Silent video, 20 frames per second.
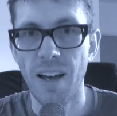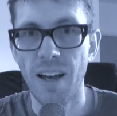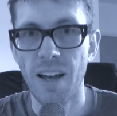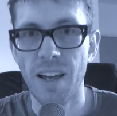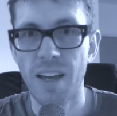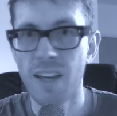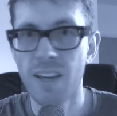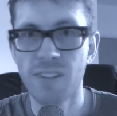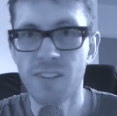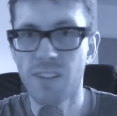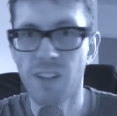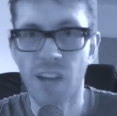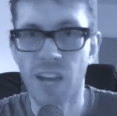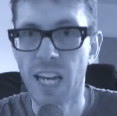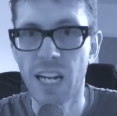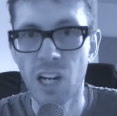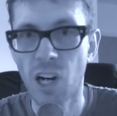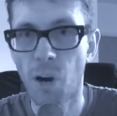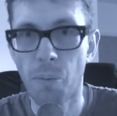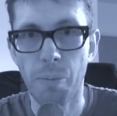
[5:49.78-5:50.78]
is like
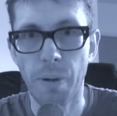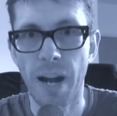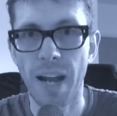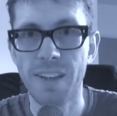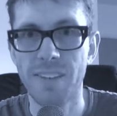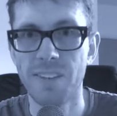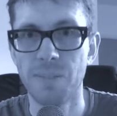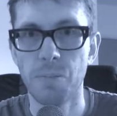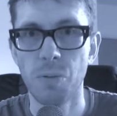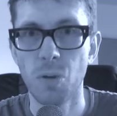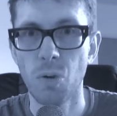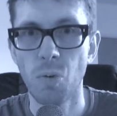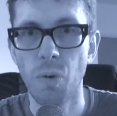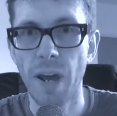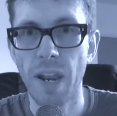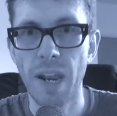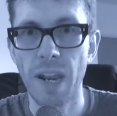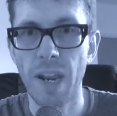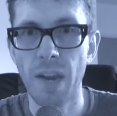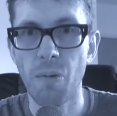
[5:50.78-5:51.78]
incomprehensible
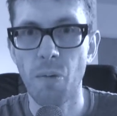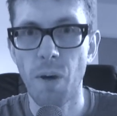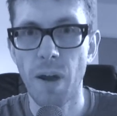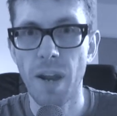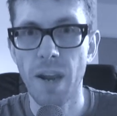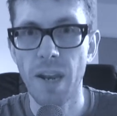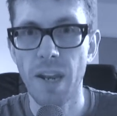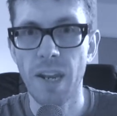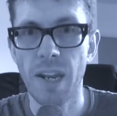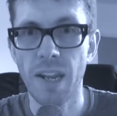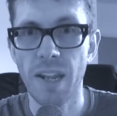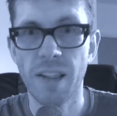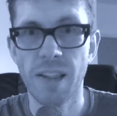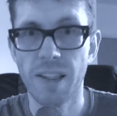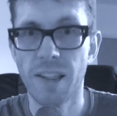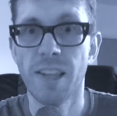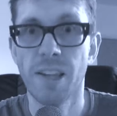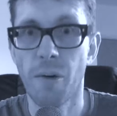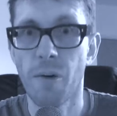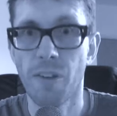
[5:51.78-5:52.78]
when
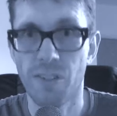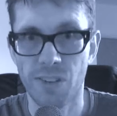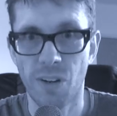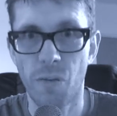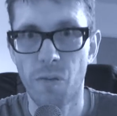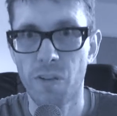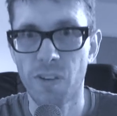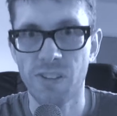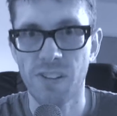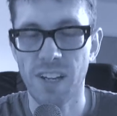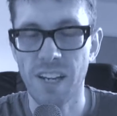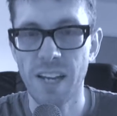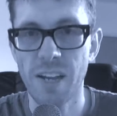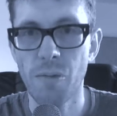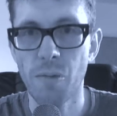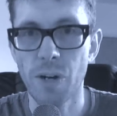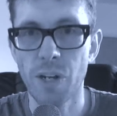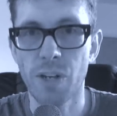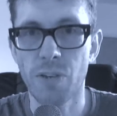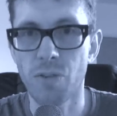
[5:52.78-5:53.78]
there is obviously,
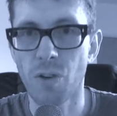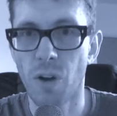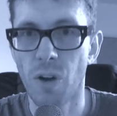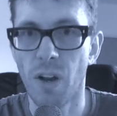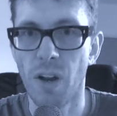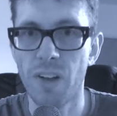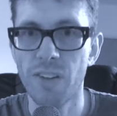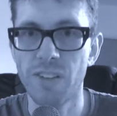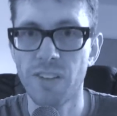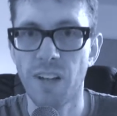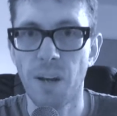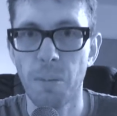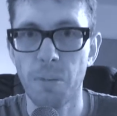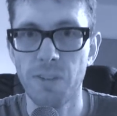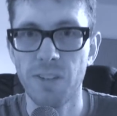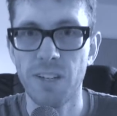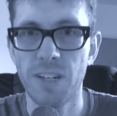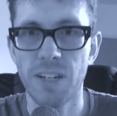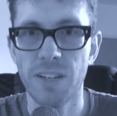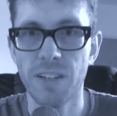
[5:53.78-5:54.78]
when you've got
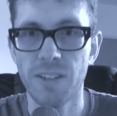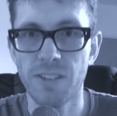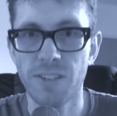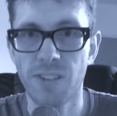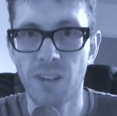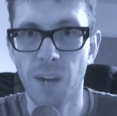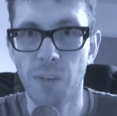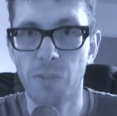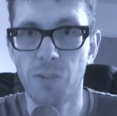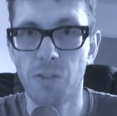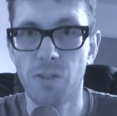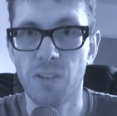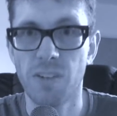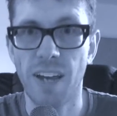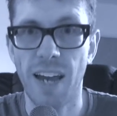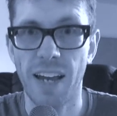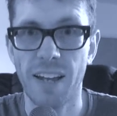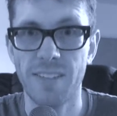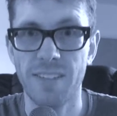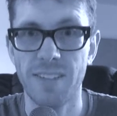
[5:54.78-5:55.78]
99% of these types of
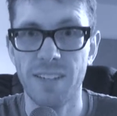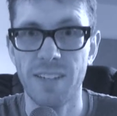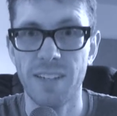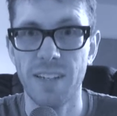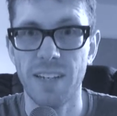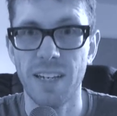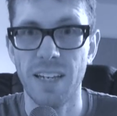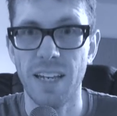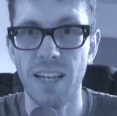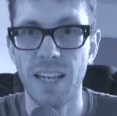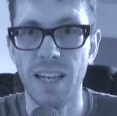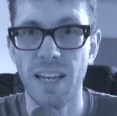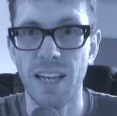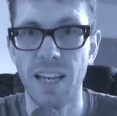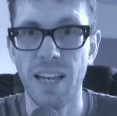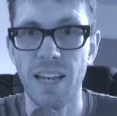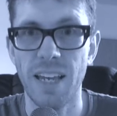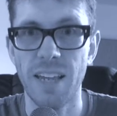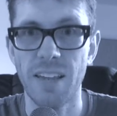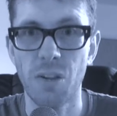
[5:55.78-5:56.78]
attacks
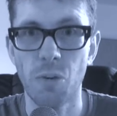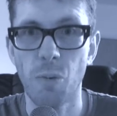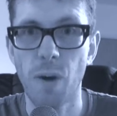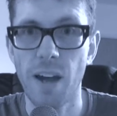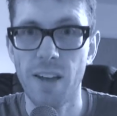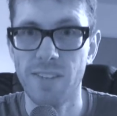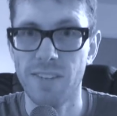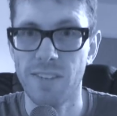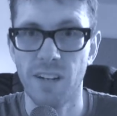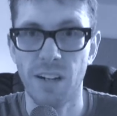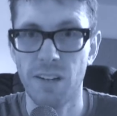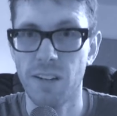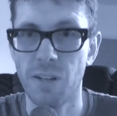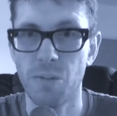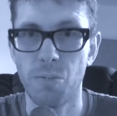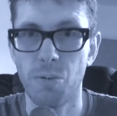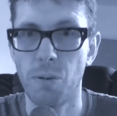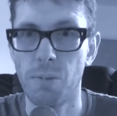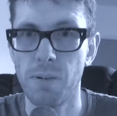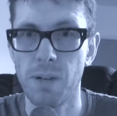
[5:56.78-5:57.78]
in the West, and I
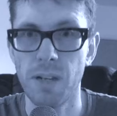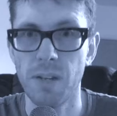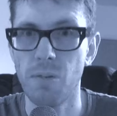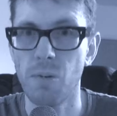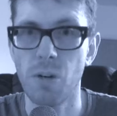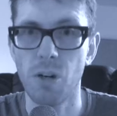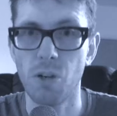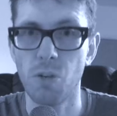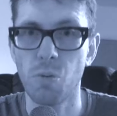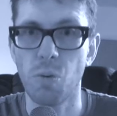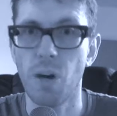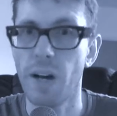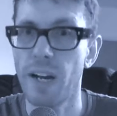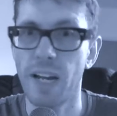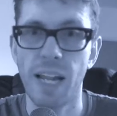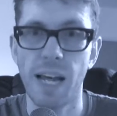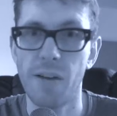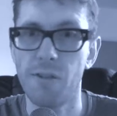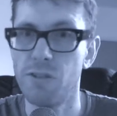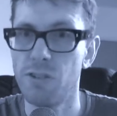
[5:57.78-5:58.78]
think probably worldwide.
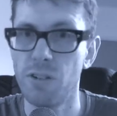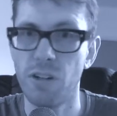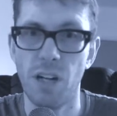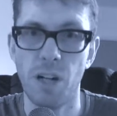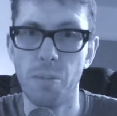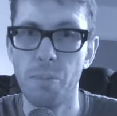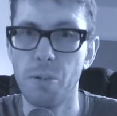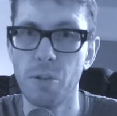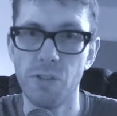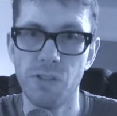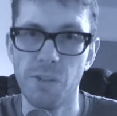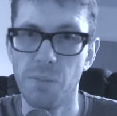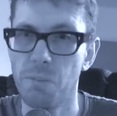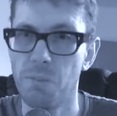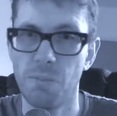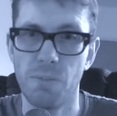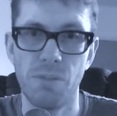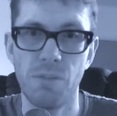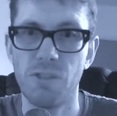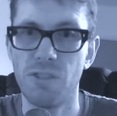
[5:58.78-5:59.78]
I'll put
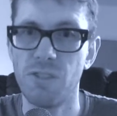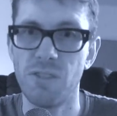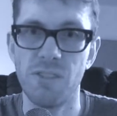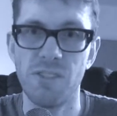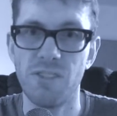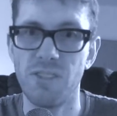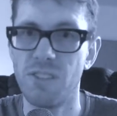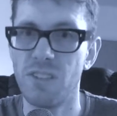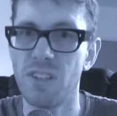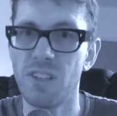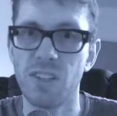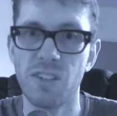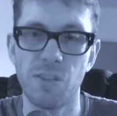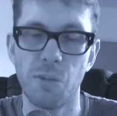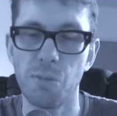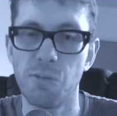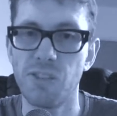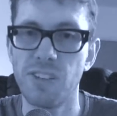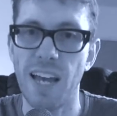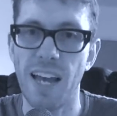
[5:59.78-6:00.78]
some
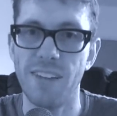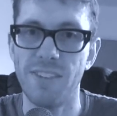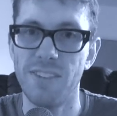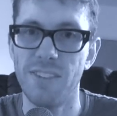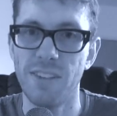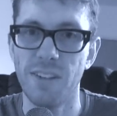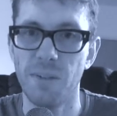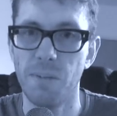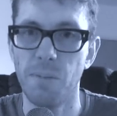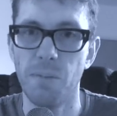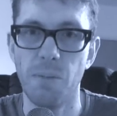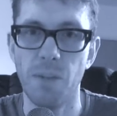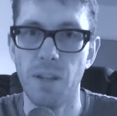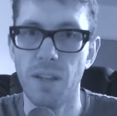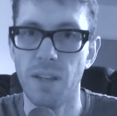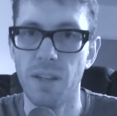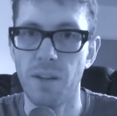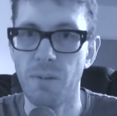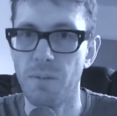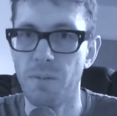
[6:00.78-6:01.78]
stats in
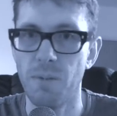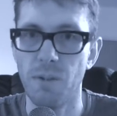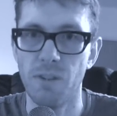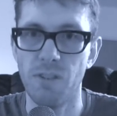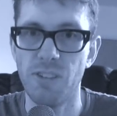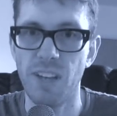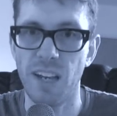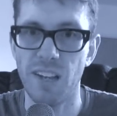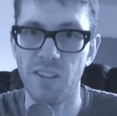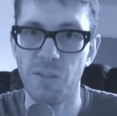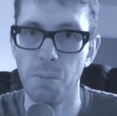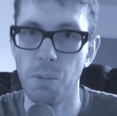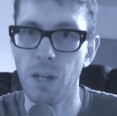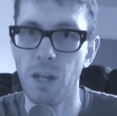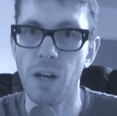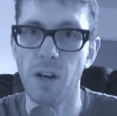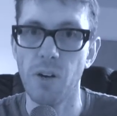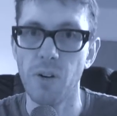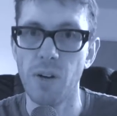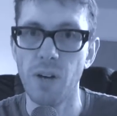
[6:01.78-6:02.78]
the text
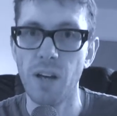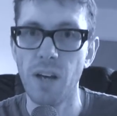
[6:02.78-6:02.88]
below.